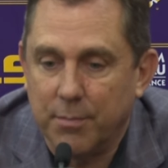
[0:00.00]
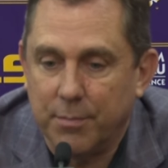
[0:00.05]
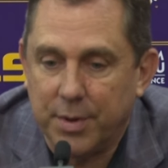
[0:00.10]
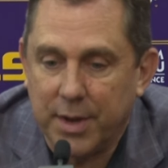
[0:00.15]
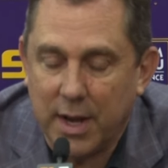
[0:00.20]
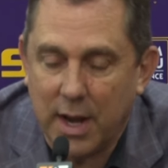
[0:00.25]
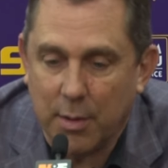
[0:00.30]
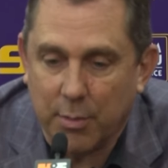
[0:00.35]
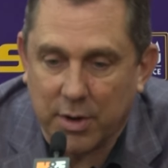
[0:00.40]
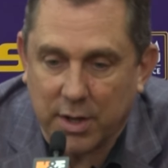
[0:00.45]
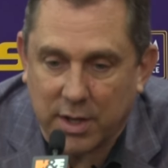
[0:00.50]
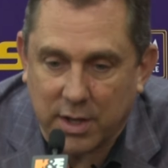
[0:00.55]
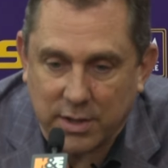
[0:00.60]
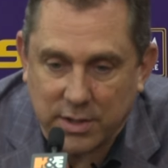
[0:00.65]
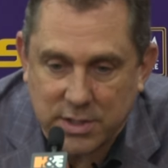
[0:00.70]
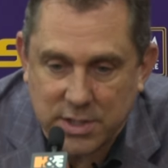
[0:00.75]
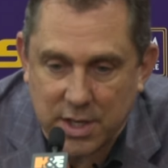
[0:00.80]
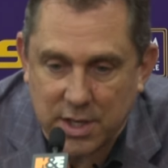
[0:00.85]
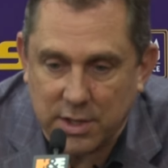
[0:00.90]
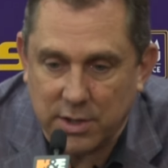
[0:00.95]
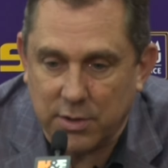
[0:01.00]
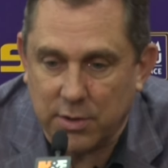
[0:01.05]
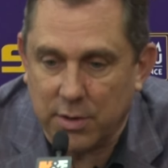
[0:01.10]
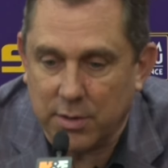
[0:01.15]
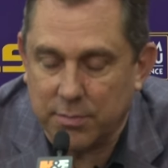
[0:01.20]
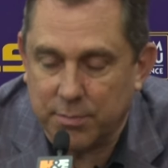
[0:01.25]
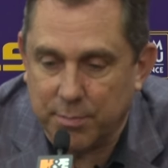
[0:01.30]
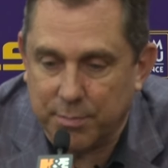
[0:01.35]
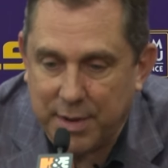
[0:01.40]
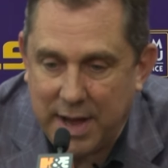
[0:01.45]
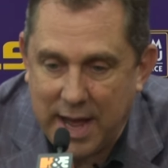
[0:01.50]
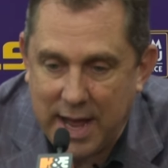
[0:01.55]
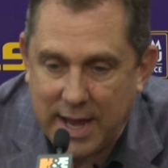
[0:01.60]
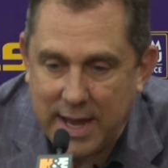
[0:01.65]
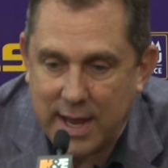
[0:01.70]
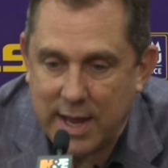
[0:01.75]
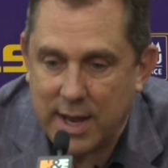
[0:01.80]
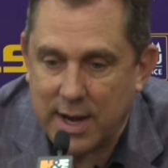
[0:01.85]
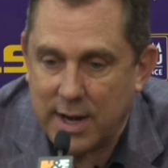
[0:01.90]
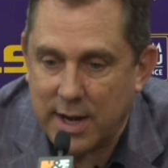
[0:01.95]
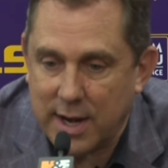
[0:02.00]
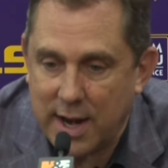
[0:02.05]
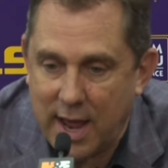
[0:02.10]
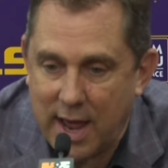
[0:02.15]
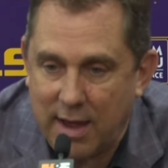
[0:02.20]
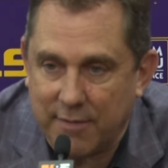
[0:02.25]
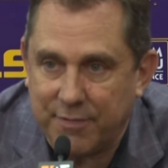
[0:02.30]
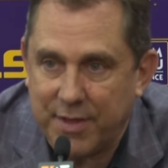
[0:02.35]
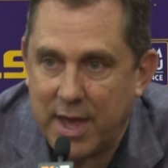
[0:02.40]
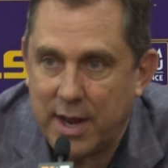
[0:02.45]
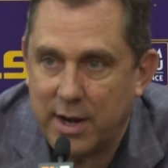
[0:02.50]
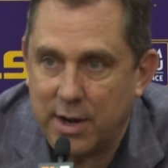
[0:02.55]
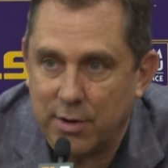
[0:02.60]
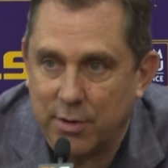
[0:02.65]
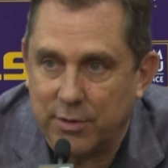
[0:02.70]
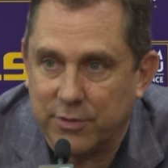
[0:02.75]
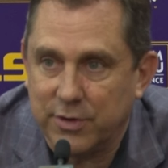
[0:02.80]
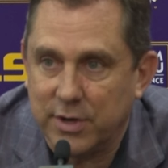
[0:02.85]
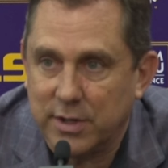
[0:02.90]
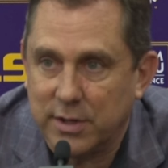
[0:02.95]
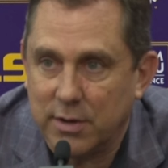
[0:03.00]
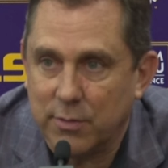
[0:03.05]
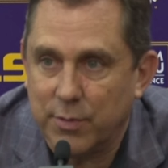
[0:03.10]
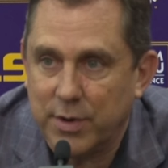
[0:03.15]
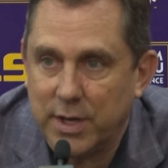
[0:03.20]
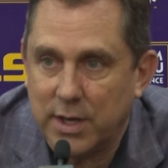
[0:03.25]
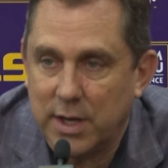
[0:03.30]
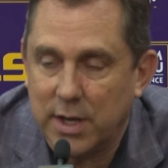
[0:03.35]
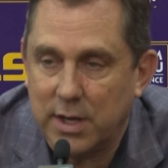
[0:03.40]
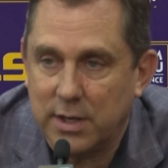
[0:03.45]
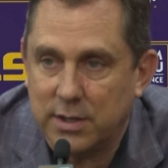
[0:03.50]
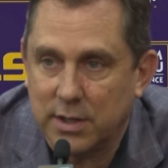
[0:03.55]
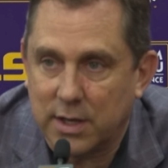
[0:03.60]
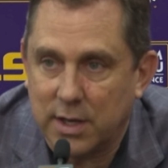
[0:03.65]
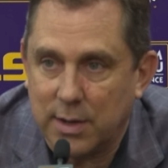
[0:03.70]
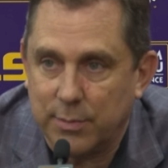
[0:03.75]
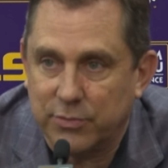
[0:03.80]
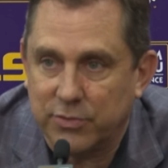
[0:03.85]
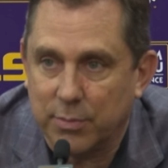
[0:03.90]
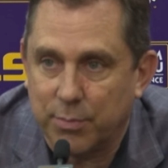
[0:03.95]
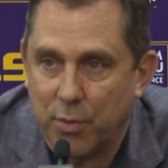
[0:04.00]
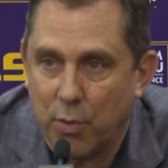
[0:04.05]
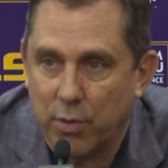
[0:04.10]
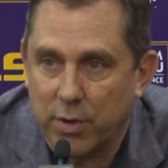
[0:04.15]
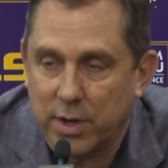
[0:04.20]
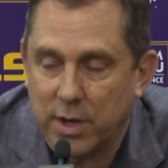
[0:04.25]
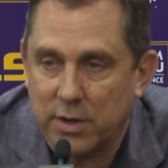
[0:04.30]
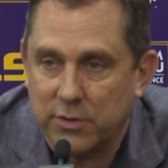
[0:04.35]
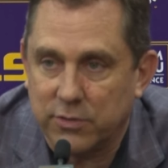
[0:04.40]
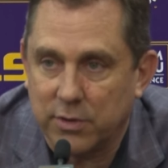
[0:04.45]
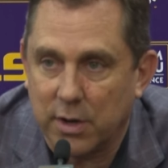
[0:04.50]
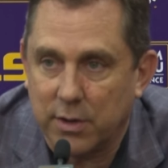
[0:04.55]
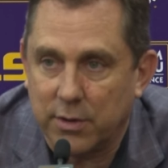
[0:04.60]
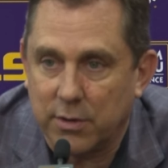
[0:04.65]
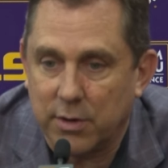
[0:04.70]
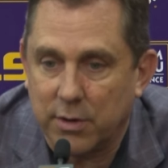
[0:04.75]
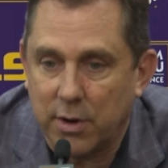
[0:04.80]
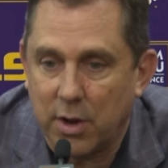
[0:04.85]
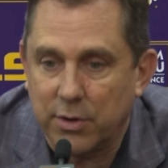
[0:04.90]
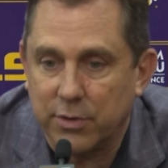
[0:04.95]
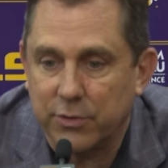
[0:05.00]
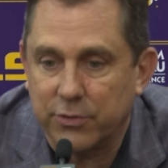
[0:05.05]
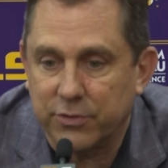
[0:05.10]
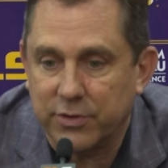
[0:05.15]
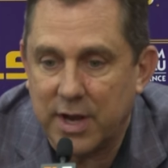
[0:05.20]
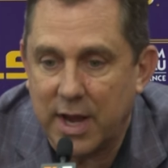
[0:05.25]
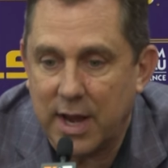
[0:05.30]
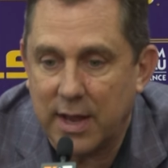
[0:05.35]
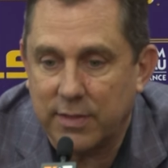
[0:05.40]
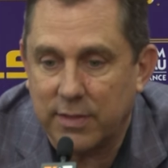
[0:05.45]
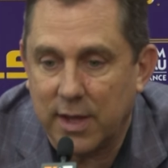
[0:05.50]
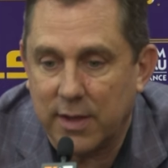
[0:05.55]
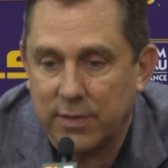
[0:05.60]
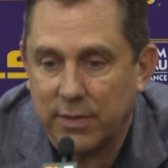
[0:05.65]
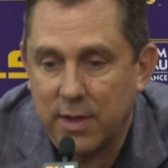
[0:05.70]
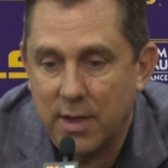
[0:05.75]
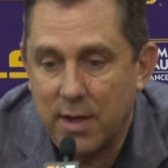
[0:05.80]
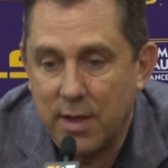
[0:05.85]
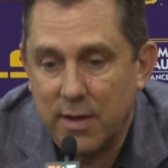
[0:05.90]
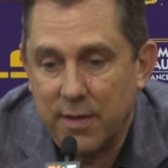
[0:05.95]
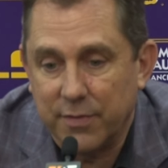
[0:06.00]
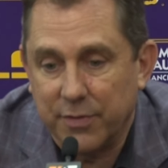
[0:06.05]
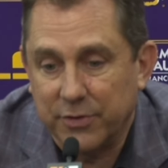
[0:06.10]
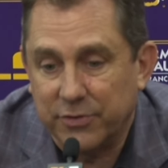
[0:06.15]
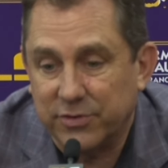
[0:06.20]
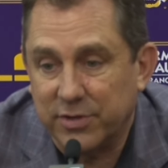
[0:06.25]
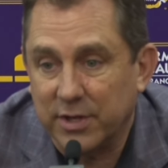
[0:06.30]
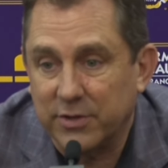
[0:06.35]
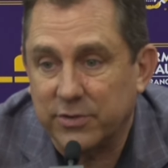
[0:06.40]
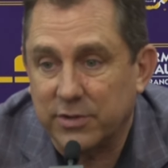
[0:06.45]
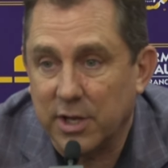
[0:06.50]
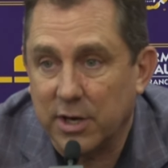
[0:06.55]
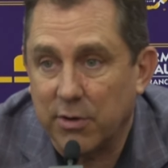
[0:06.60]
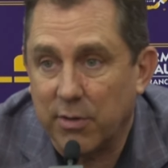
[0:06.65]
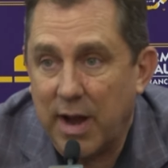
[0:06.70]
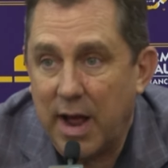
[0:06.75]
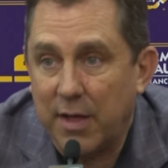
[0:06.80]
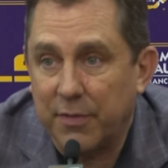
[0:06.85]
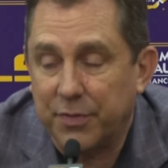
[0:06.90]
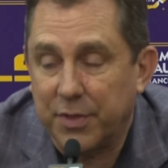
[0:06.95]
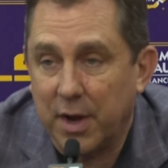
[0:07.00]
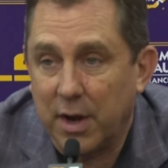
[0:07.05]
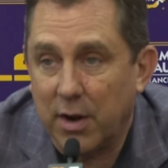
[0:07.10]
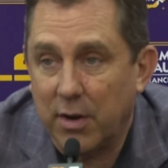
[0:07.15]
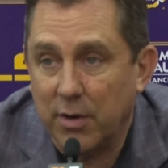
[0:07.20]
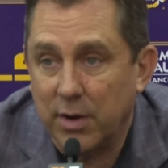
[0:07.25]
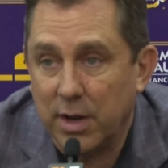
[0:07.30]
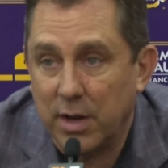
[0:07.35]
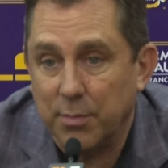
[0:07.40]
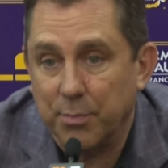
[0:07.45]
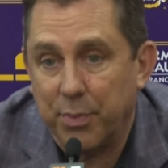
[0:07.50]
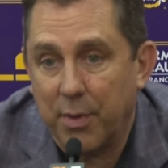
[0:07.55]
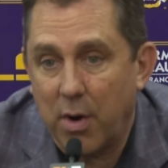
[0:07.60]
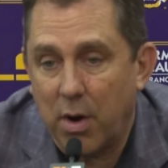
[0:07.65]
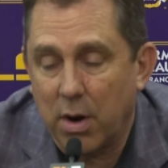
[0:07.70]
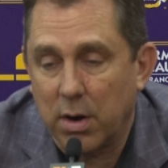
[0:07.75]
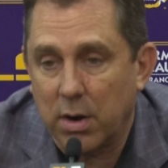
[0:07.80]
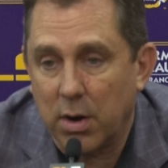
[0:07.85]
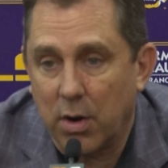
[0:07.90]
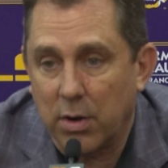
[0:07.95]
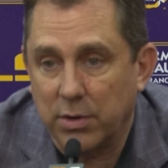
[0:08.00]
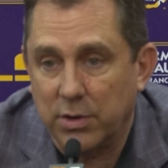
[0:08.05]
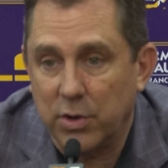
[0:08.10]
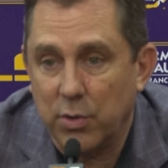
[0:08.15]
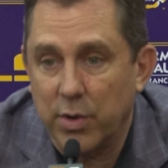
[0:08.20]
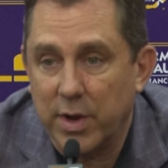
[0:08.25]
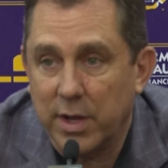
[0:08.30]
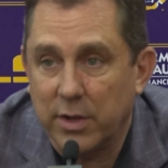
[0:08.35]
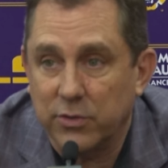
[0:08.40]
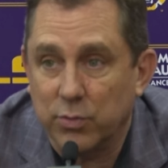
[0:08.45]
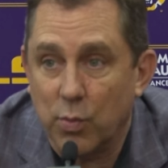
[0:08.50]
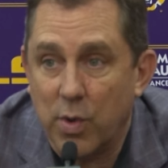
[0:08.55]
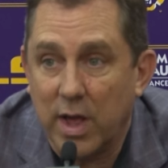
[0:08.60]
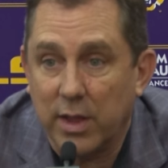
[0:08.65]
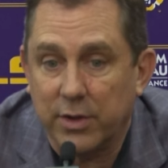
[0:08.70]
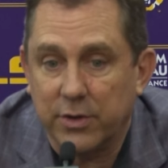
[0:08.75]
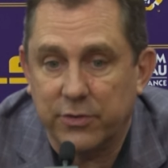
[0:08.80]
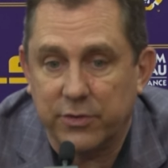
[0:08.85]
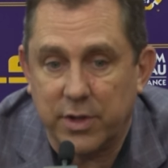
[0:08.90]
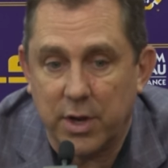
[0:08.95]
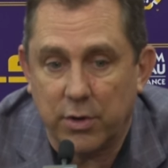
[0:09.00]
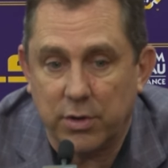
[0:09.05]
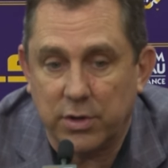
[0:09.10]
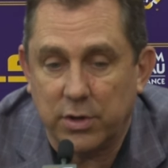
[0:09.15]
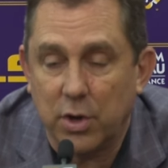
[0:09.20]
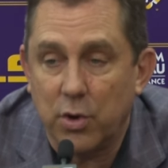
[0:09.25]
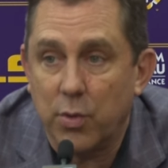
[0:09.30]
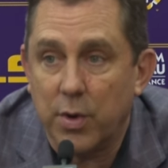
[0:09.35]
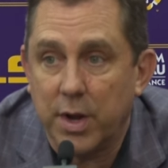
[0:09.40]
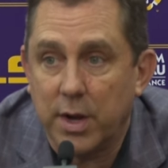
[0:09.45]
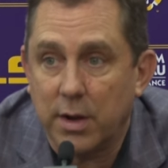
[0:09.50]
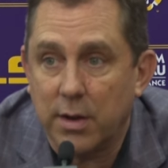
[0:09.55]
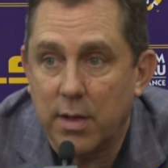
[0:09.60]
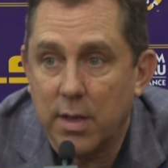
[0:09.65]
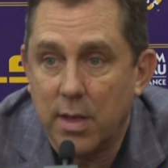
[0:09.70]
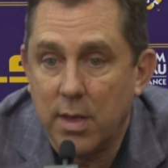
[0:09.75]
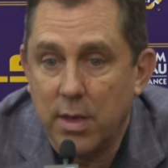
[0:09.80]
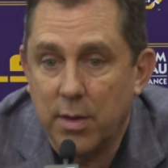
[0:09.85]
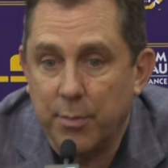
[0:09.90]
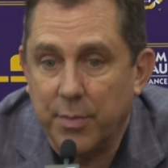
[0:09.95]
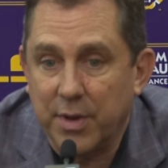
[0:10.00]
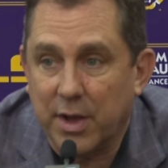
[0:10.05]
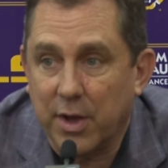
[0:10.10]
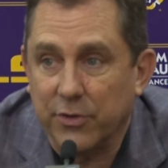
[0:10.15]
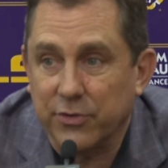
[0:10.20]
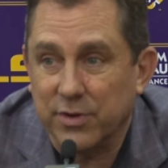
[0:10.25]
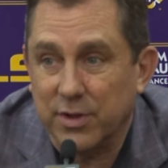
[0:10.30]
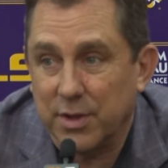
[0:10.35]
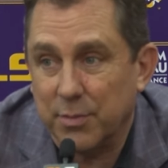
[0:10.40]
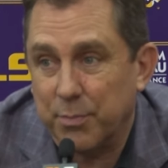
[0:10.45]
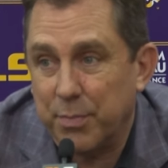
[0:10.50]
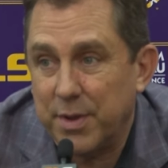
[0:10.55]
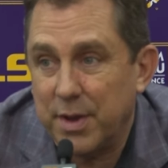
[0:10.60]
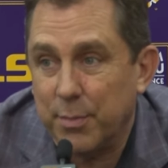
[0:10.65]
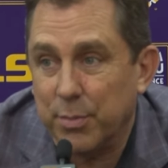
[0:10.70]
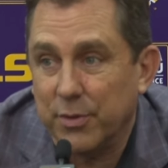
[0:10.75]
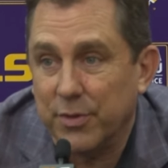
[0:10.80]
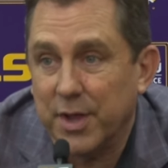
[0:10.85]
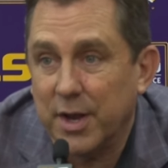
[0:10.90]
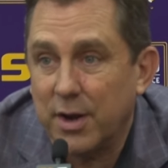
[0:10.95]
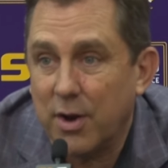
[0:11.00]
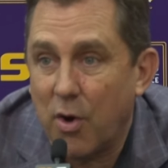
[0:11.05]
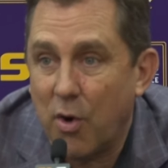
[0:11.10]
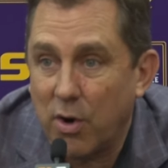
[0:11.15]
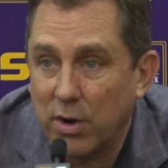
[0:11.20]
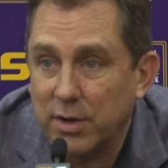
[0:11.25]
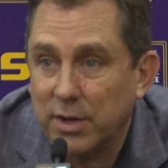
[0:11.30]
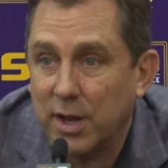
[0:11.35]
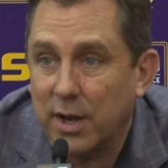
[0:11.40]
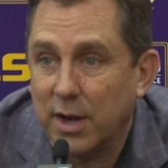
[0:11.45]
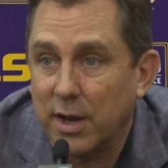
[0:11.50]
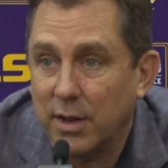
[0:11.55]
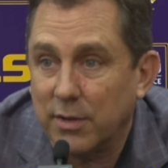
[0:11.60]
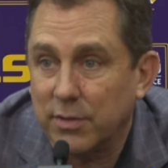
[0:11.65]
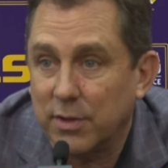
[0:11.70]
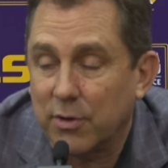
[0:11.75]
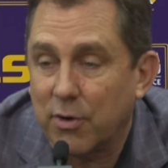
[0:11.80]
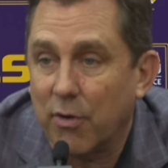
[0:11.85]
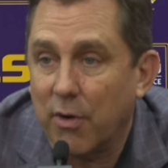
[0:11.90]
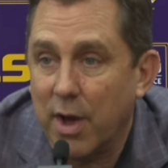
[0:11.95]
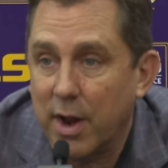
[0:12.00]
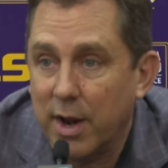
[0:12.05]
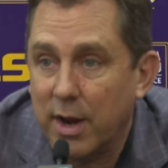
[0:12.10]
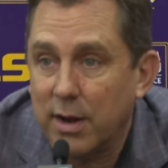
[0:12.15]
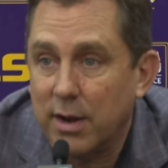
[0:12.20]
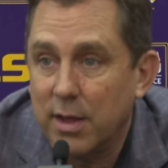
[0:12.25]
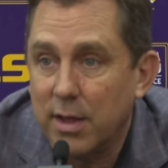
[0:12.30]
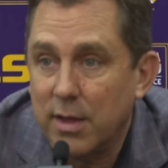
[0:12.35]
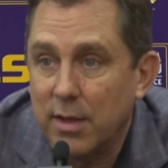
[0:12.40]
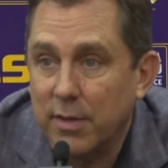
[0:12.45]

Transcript: continue to buy in and have that energy that we need to keep supporting each other, and understand that the six that are out there in part are doing as well as they're doing because of the people that aren't getting the credit